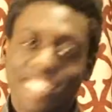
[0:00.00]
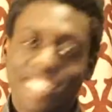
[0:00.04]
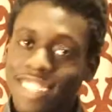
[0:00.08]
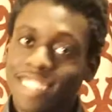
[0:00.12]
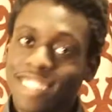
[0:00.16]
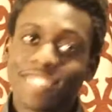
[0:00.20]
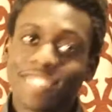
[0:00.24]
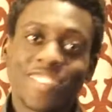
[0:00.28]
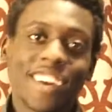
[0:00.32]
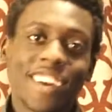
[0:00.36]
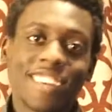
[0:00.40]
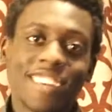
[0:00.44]

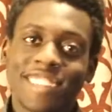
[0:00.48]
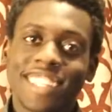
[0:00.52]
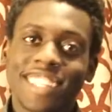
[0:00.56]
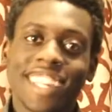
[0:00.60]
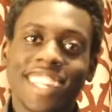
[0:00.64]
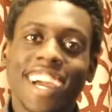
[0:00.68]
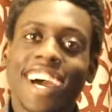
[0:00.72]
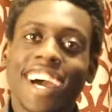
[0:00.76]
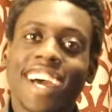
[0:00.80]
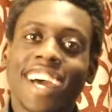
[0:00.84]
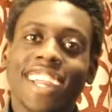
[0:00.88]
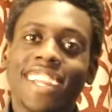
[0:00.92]
There's probably
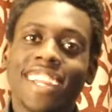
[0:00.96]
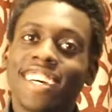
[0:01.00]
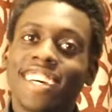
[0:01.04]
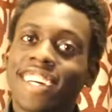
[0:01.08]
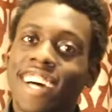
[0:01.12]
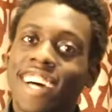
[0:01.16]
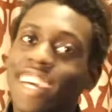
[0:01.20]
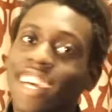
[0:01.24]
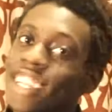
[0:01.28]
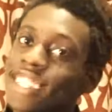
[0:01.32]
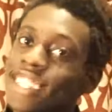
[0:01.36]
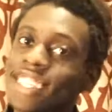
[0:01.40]
not,
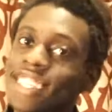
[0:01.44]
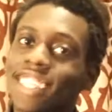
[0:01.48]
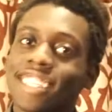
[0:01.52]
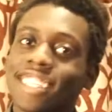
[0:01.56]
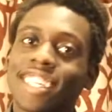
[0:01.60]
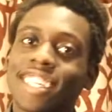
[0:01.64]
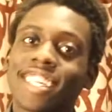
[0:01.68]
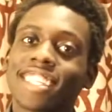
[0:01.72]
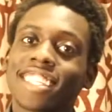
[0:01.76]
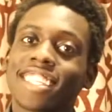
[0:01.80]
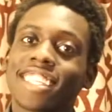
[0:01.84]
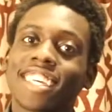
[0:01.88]
unless I
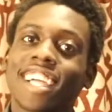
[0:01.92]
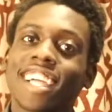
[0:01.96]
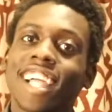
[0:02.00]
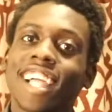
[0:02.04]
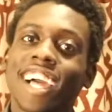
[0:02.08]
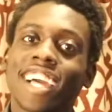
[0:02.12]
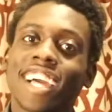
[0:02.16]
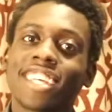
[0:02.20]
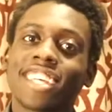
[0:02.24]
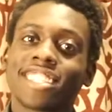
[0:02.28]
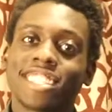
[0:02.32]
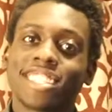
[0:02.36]
take the
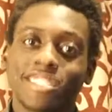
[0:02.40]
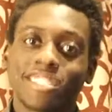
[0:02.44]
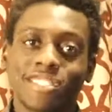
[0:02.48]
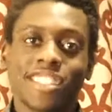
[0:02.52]
class